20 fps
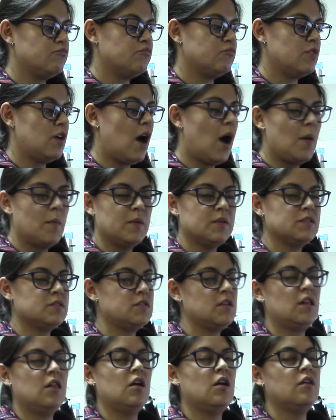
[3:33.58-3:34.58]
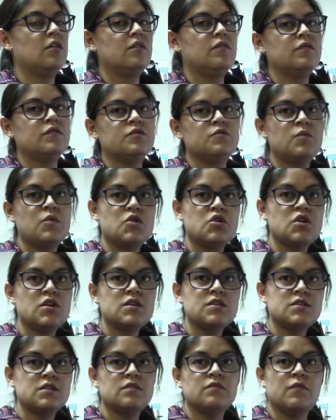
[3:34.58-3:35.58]
happens in a lot of
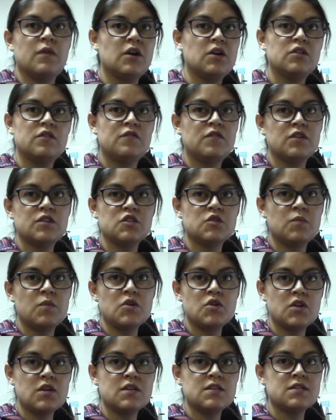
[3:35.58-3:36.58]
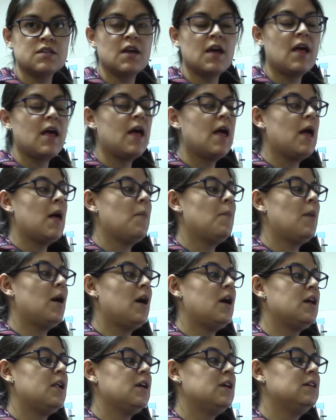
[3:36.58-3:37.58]
species, in very different species,
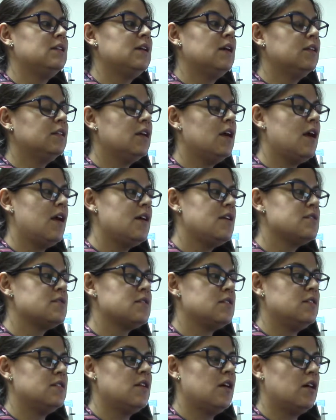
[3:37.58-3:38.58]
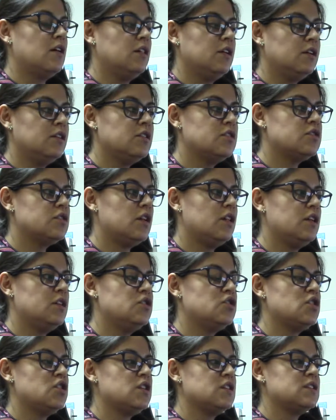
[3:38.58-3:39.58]
but in that case, in Agalignis
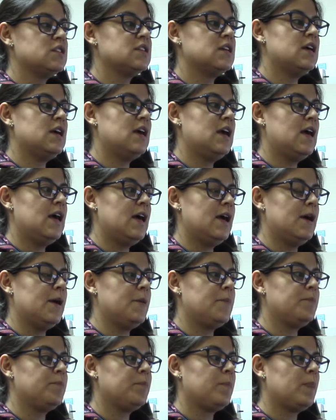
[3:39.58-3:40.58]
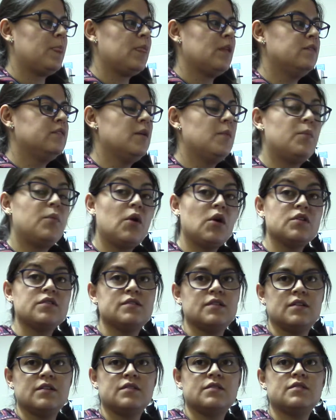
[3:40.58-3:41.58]
calidrius, the
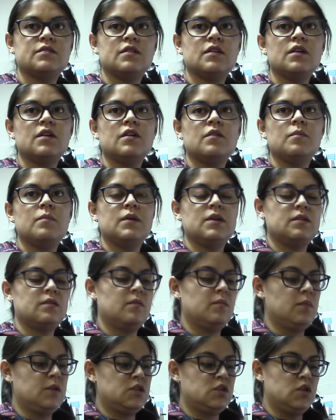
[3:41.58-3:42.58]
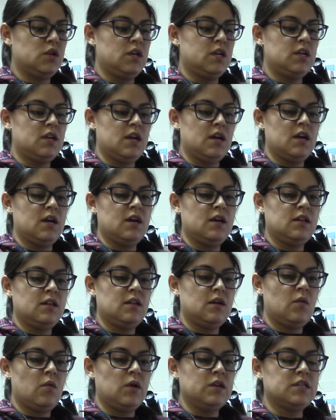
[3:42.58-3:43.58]
process between
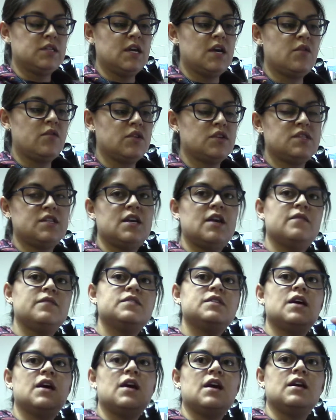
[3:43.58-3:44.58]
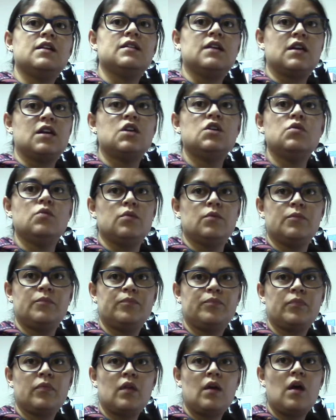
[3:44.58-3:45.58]
when they receive the cue
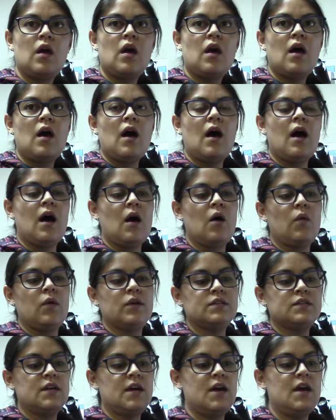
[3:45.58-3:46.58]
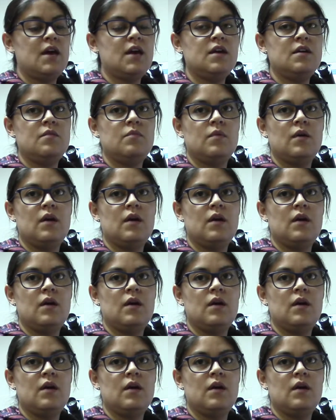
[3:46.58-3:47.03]
and when the